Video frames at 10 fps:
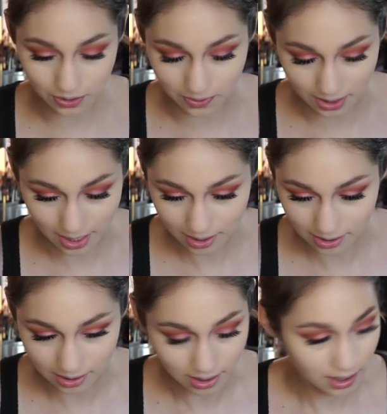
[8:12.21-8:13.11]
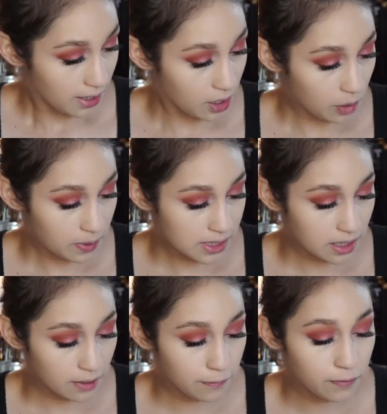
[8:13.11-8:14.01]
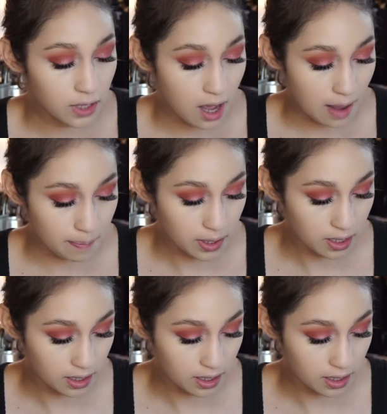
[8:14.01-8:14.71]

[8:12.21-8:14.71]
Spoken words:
use this. I hope it's not a flop.